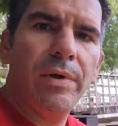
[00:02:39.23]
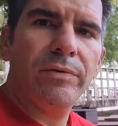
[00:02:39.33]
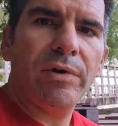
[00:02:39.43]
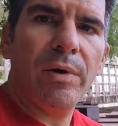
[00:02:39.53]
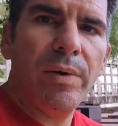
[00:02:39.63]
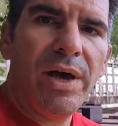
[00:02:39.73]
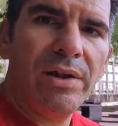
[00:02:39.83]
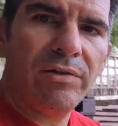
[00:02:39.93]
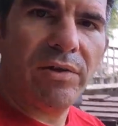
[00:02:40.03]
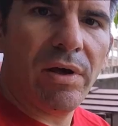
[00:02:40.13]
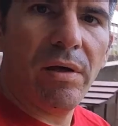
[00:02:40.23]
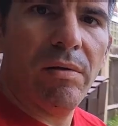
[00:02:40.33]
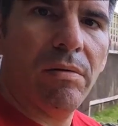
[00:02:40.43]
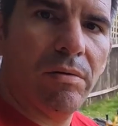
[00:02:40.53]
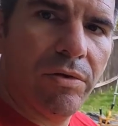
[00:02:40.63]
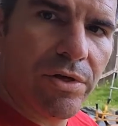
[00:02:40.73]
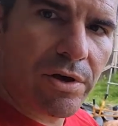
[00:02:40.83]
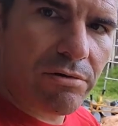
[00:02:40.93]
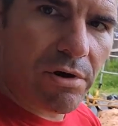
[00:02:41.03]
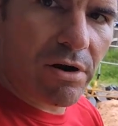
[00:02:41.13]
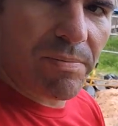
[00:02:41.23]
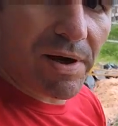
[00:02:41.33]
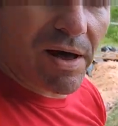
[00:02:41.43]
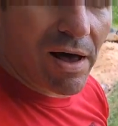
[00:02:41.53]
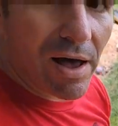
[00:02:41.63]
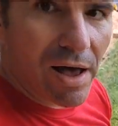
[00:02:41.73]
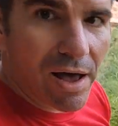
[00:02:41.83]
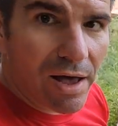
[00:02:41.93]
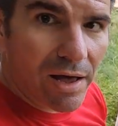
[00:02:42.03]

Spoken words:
So enter the crowbar,